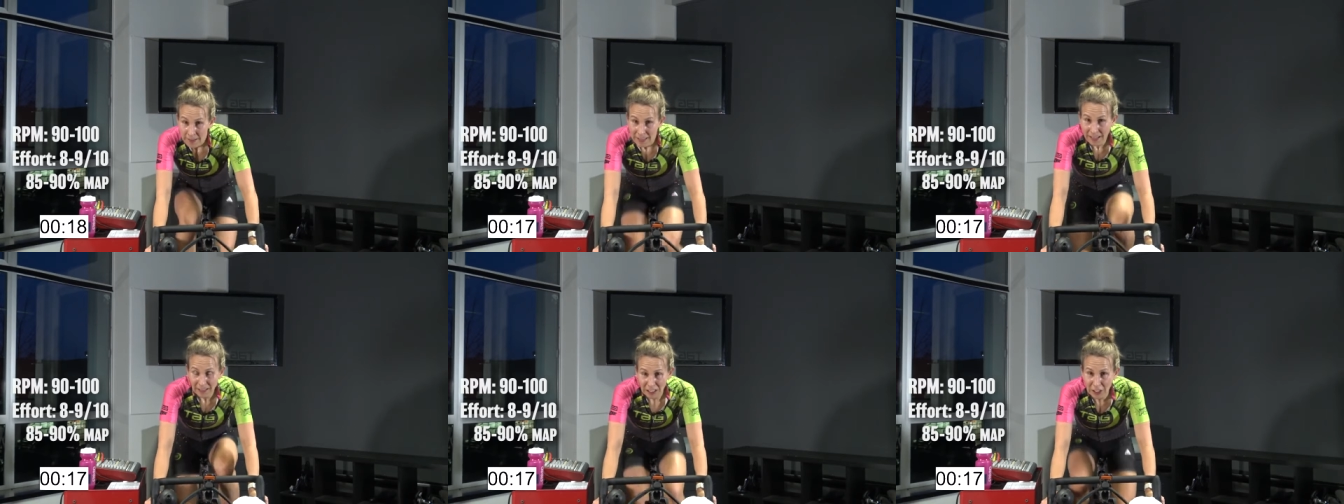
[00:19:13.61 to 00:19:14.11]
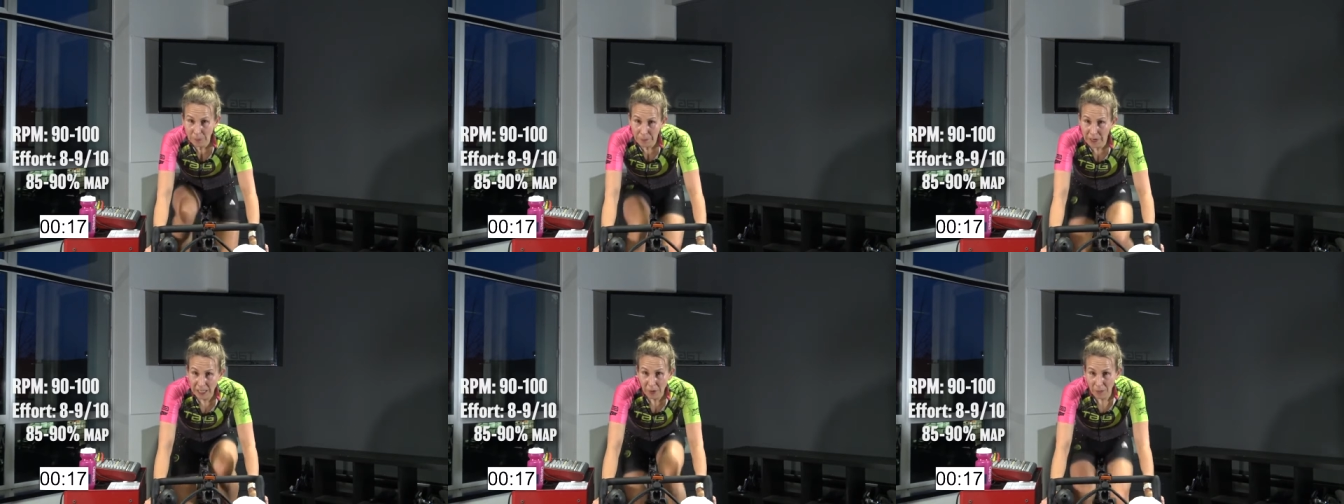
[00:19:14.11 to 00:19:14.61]
That little
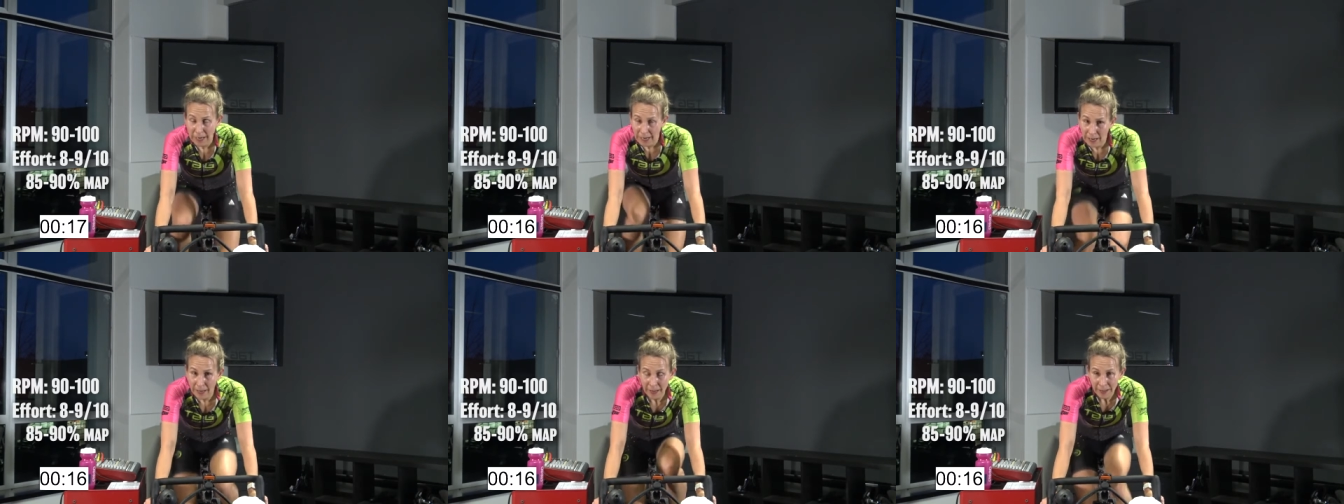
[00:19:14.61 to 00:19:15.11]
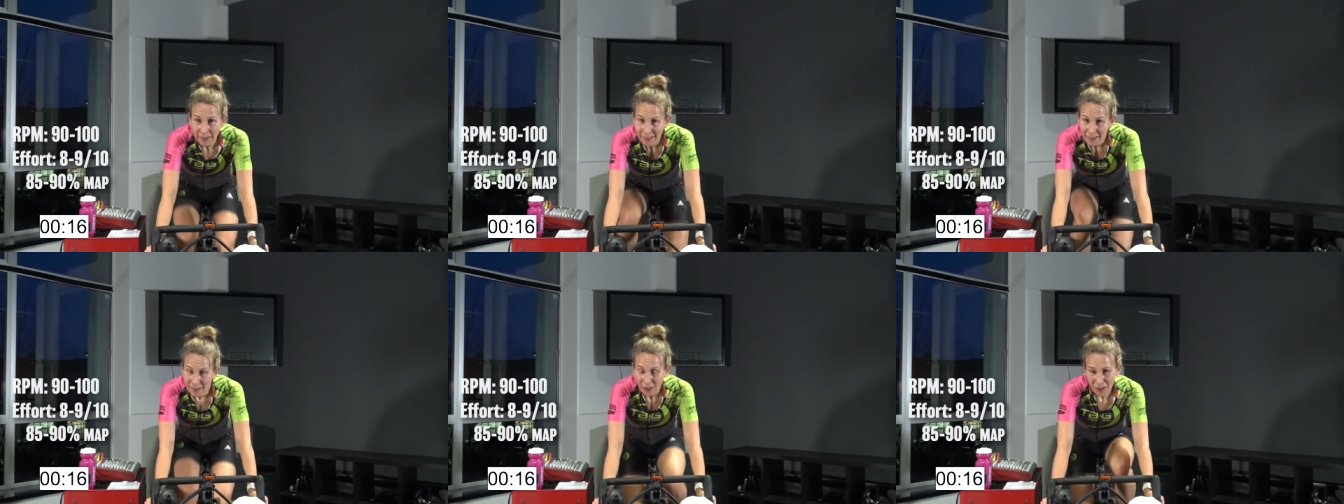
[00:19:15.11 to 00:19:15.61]
breakaway.
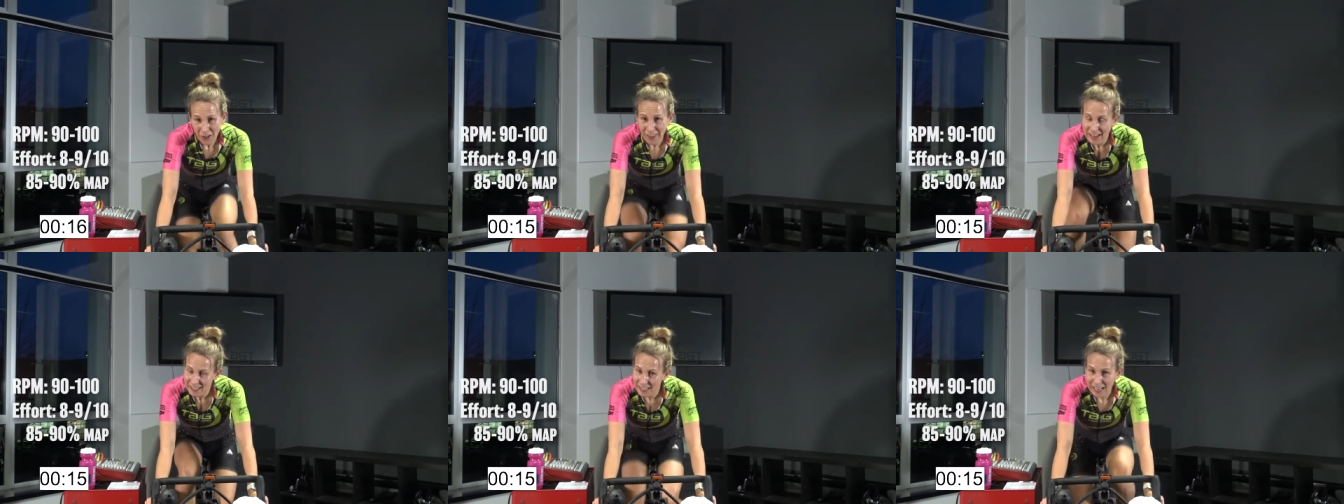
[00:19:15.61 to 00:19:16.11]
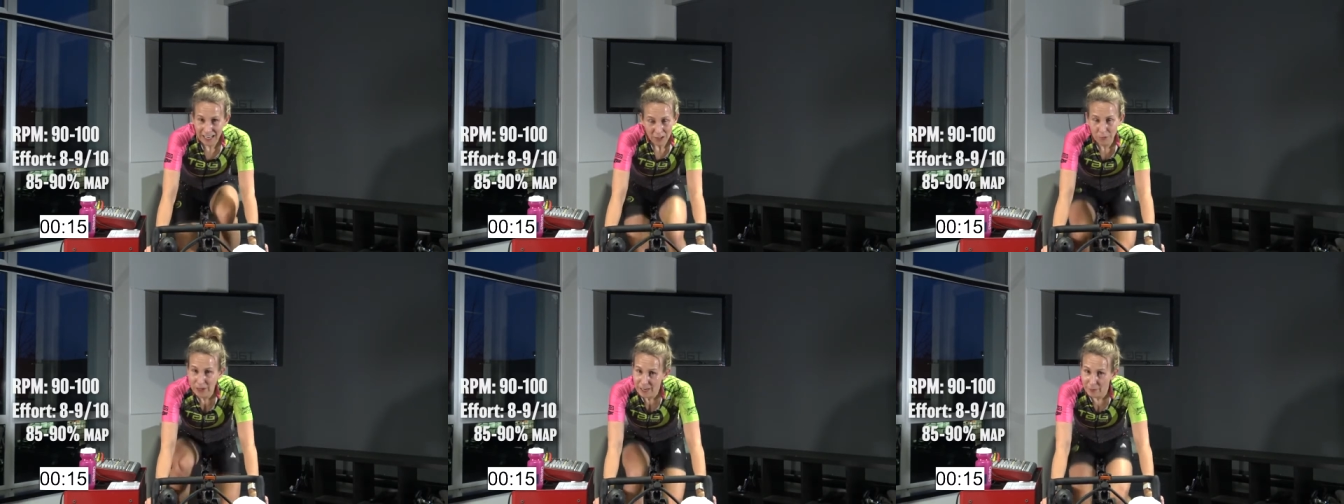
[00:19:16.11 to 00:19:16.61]
Oh, that guy
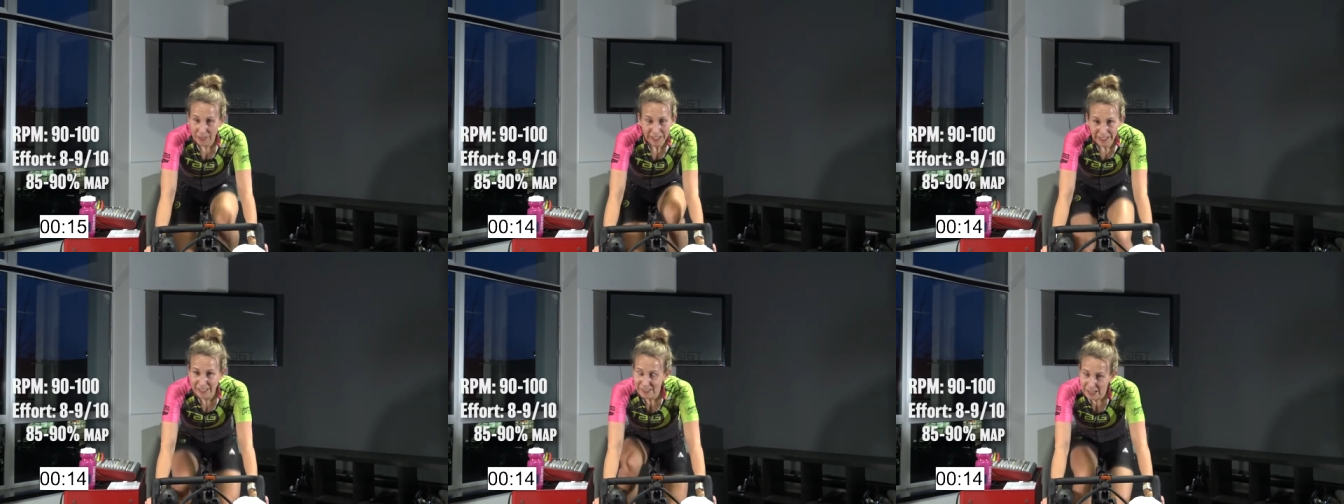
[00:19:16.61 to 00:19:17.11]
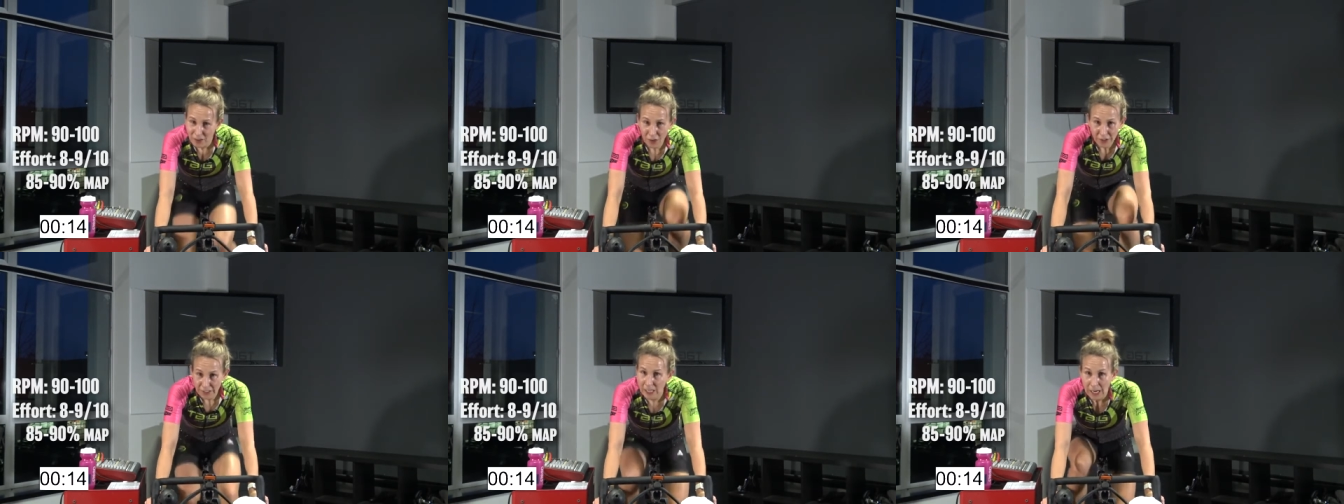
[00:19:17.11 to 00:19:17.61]
you ride with, he does that
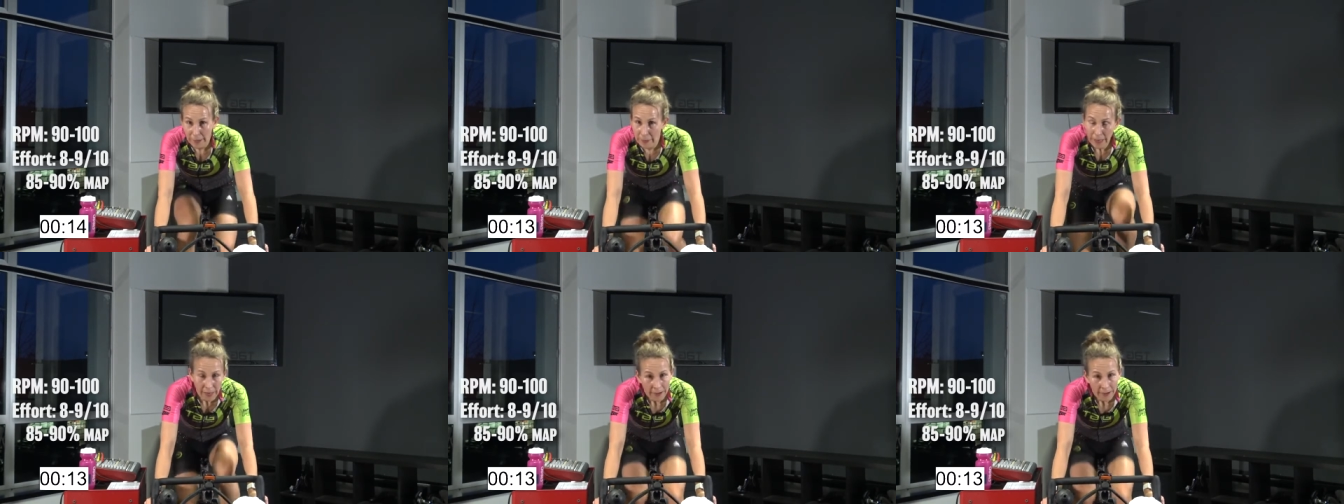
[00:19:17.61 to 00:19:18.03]
all the time.